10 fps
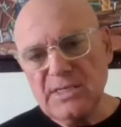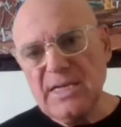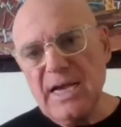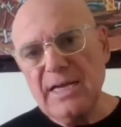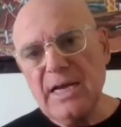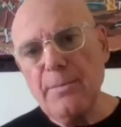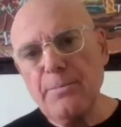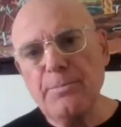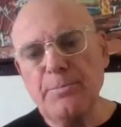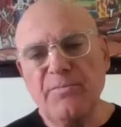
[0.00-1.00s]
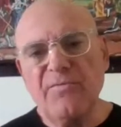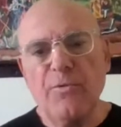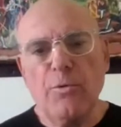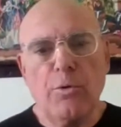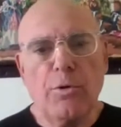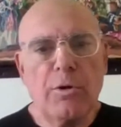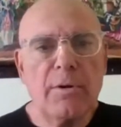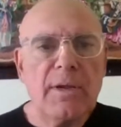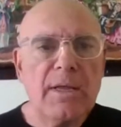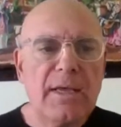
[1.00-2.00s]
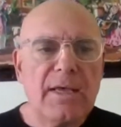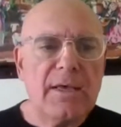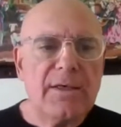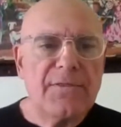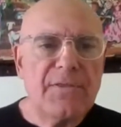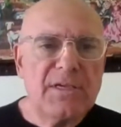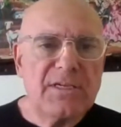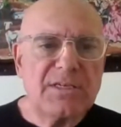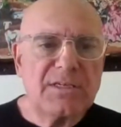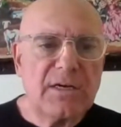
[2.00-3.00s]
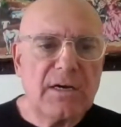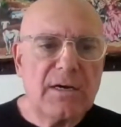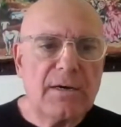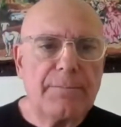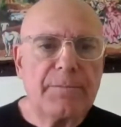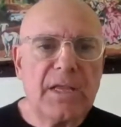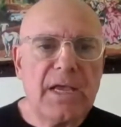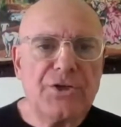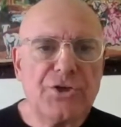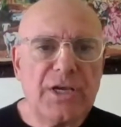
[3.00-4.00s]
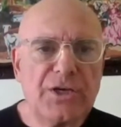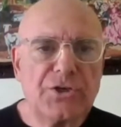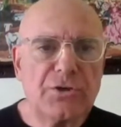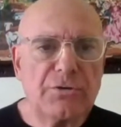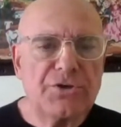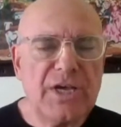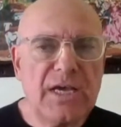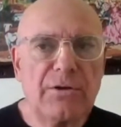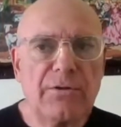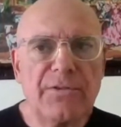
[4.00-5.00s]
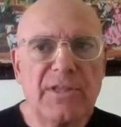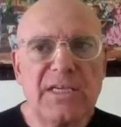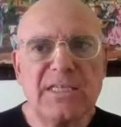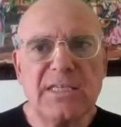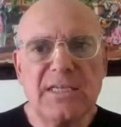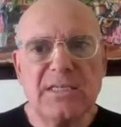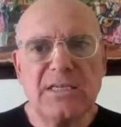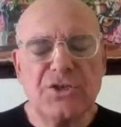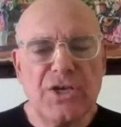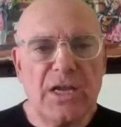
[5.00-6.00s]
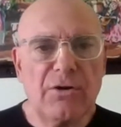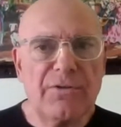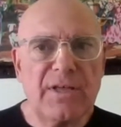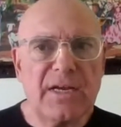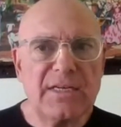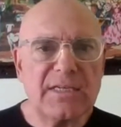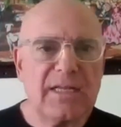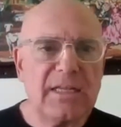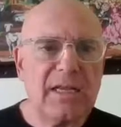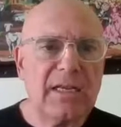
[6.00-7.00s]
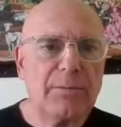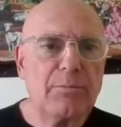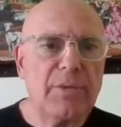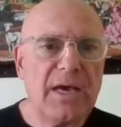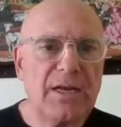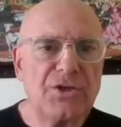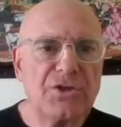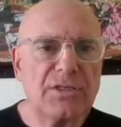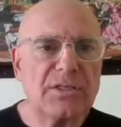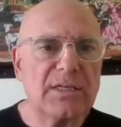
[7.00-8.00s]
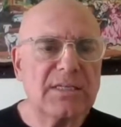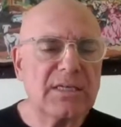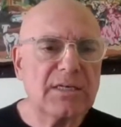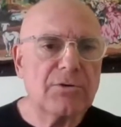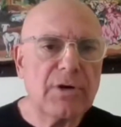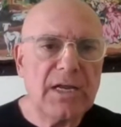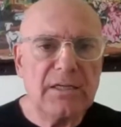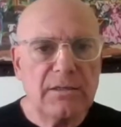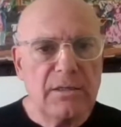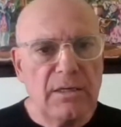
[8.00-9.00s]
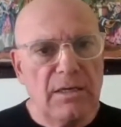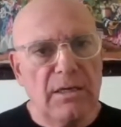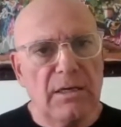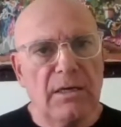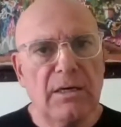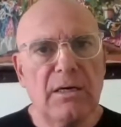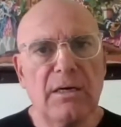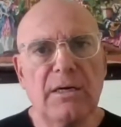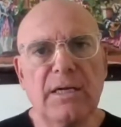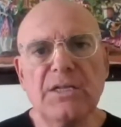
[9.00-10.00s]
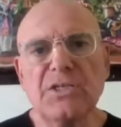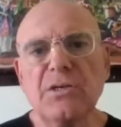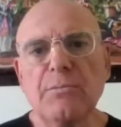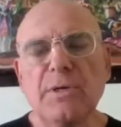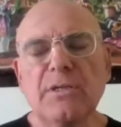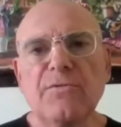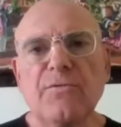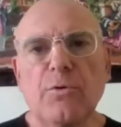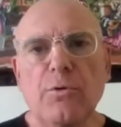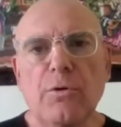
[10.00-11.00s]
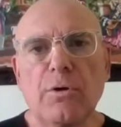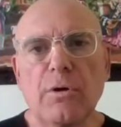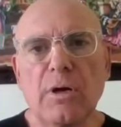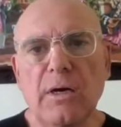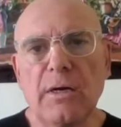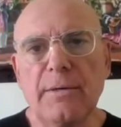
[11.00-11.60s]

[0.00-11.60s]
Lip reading: sign up for this educational channel. This is a channel that Asad Ali manages. It's a great instrument for